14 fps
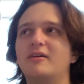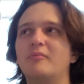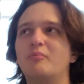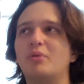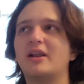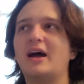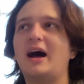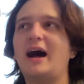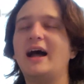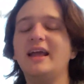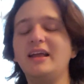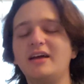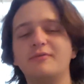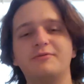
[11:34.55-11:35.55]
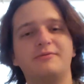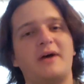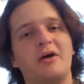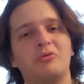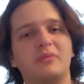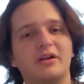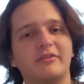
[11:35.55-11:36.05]
But I have
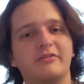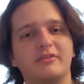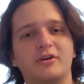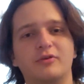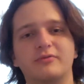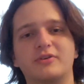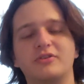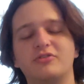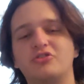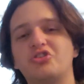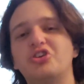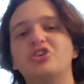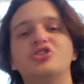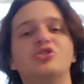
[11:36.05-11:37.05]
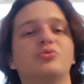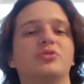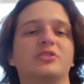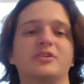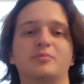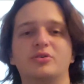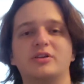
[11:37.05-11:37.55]
found myself
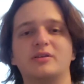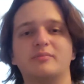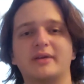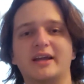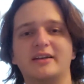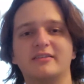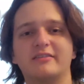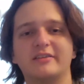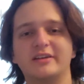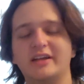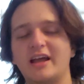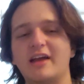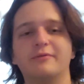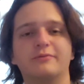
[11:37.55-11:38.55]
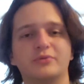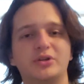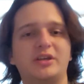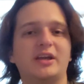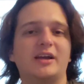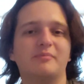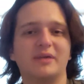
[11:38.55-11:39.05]
continually putting bandits in every
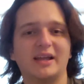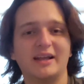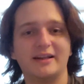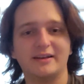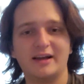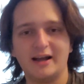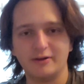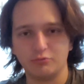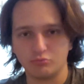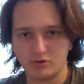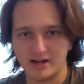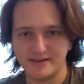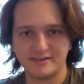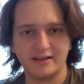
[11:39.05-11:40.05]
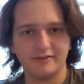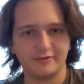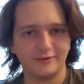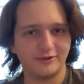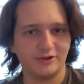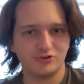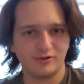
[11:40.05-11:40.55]
campaign I write as
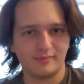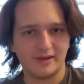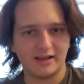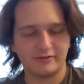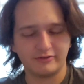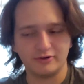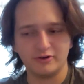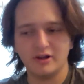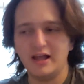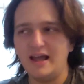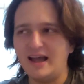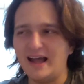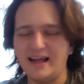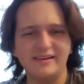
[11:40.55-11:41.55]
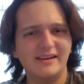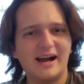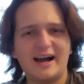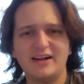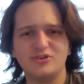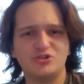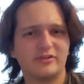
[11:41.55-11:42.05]
a dungeon master, and
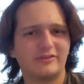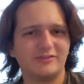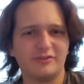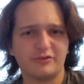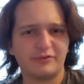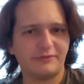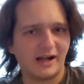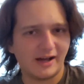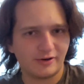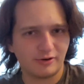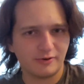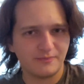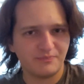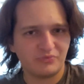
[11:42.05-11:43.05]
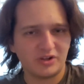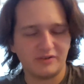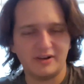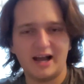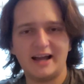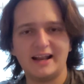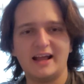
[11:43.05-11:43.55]
not just as fodder,
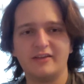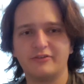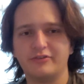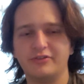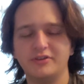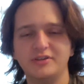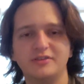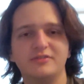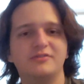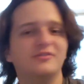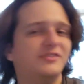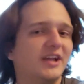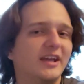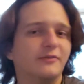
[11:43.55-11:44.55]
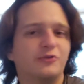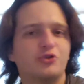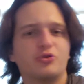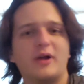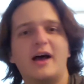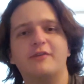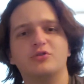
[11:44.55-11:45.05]
not as the day of
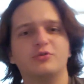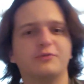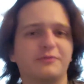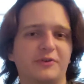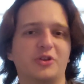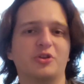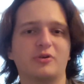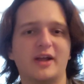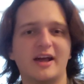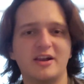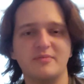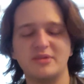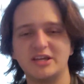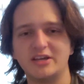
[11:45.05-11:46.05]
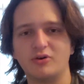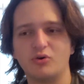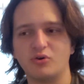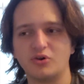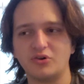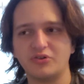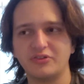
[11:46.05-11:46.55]
travel filler enemy
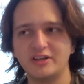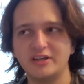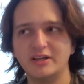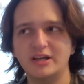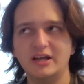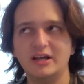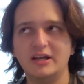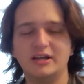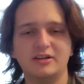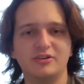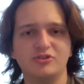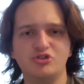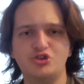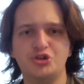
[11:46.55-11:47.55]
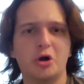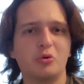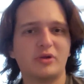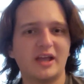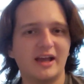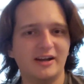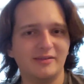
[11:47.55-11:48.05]
or the
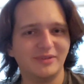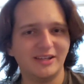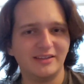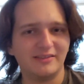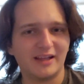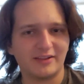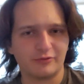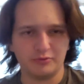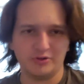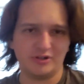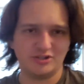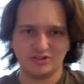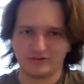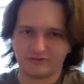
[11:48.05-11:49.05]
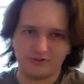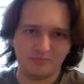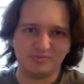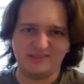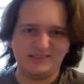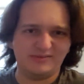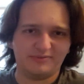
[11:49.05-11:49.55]
joke enemy that's really just the
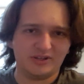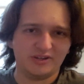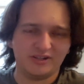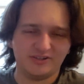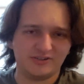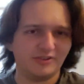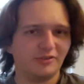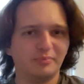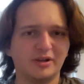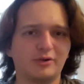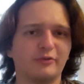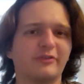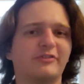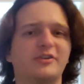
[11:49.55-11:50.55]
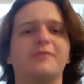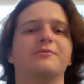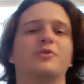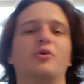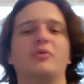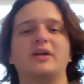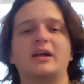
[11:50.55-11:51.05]
B villain to the bigger
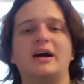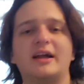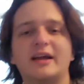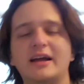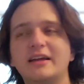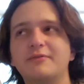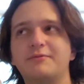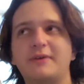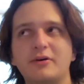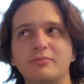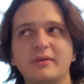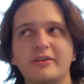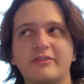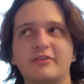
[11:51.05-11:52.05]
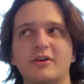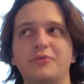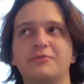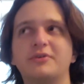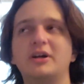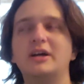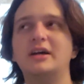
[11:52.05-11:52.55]
stuff going on. I have found
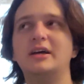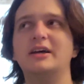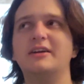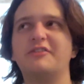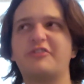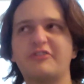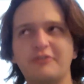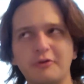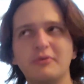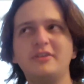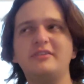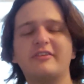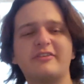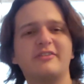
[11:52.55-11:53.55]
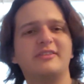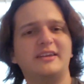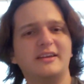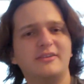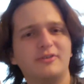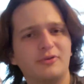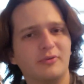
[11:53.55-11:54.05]
myself
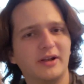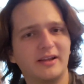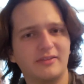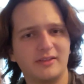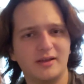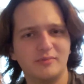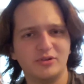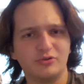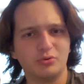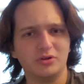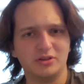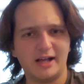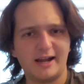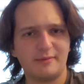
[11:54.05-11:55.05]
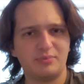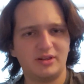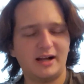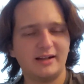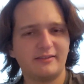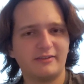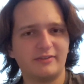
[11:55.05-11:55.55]
seriously integrating them into a lot of
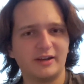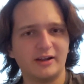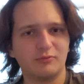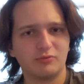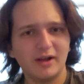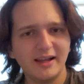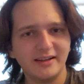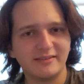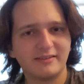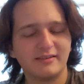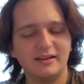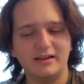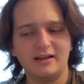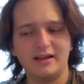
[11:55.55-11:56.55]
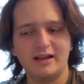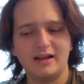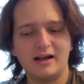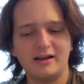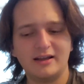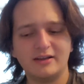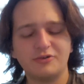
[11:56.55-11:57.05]
plots that I write.
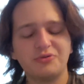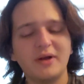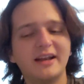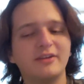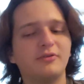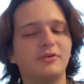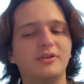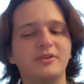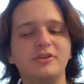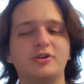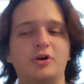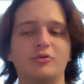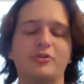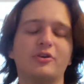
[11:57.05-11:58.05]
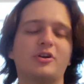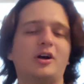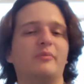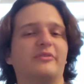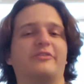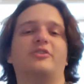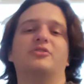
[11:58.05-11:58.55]
And granted, there
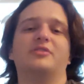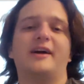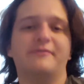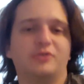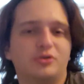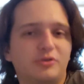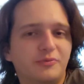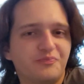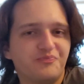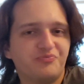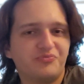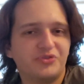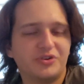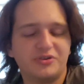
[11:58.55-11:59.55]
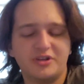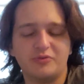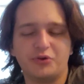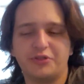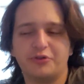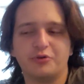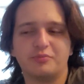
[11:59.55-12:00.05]
comes a level
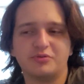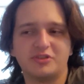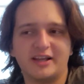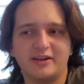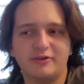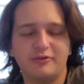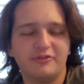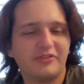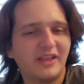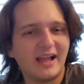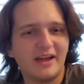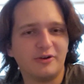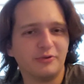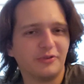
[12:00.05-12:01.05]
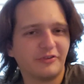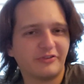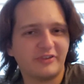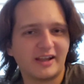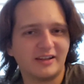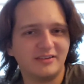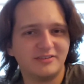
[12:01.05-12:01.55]
with your players. enter the
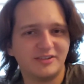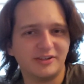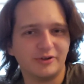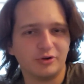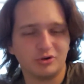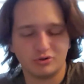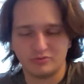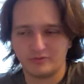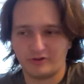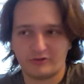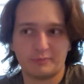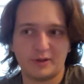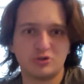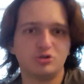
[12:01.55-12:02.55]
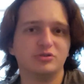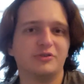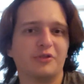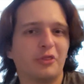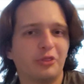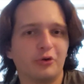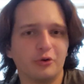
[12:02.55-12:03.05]
second tier, or especially
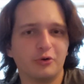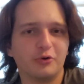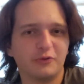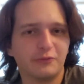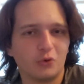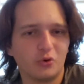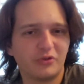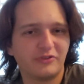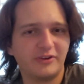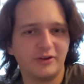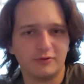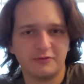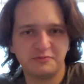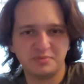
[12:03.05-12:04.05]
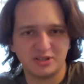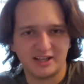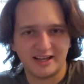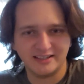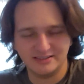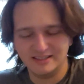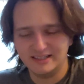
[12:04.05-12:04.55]
the third or fourth tier of
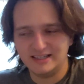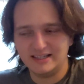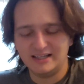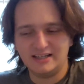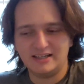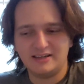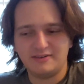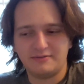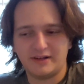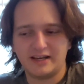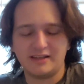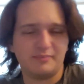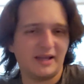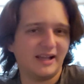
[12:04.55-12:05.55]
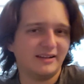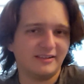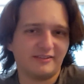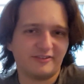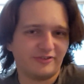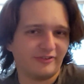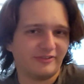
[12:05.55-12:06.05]
play, and fighting
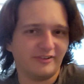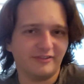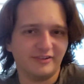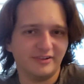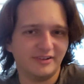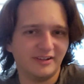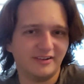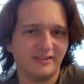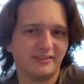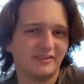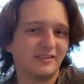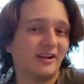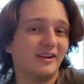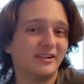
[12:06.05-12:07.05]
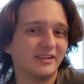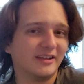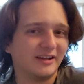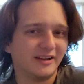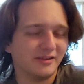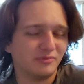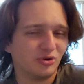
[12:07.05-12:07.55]
bandits just isn't cutting
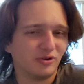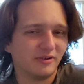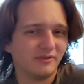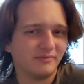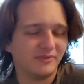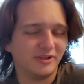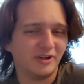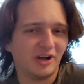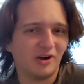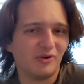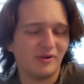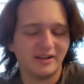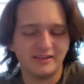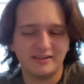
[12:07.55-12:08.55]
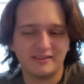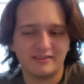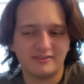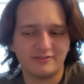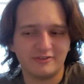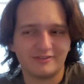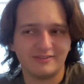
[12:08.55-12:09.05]
it anymore, and
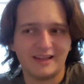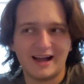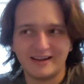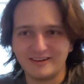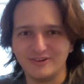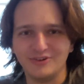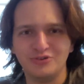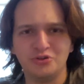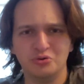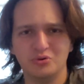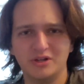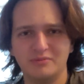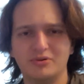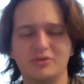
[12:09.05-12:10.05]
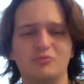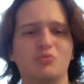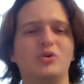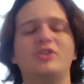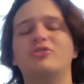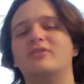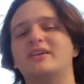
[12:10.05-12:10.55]
it's just not going to do it. But
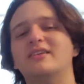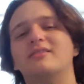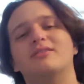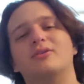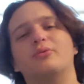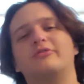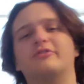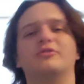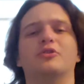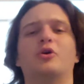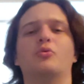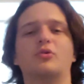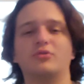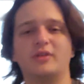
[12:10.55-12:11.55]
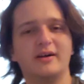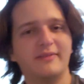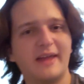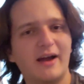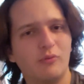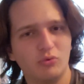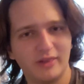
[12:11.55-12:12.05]
when you're in those
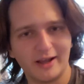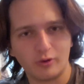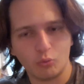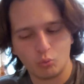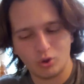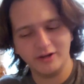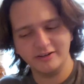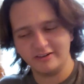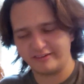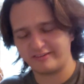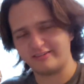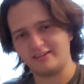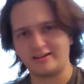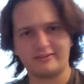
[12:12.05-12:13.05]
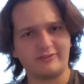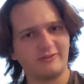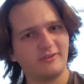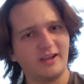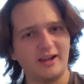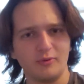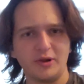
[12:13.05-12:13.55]
that like 1 to
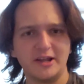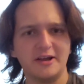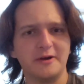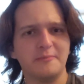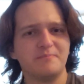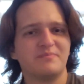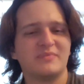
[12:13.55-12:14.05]
6 area,